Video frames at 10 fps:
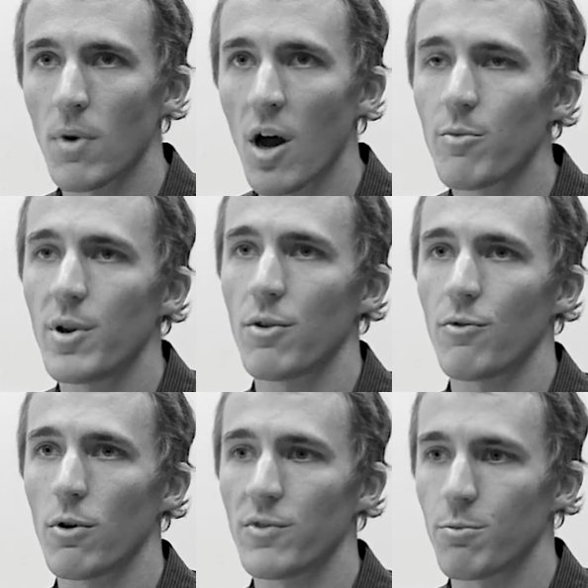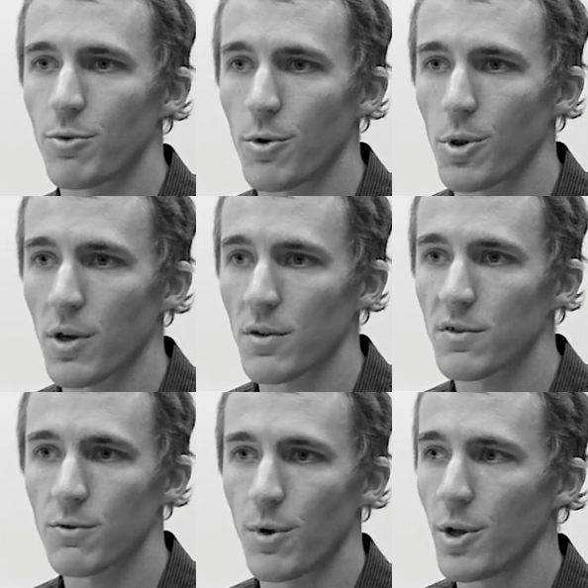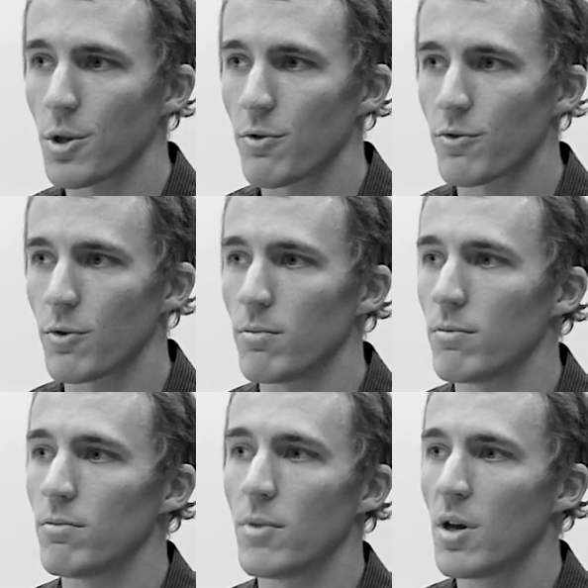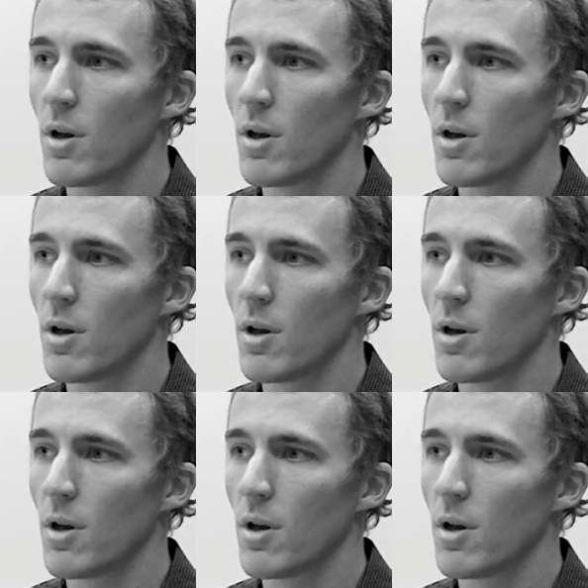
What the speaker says: been involved in projects ranging from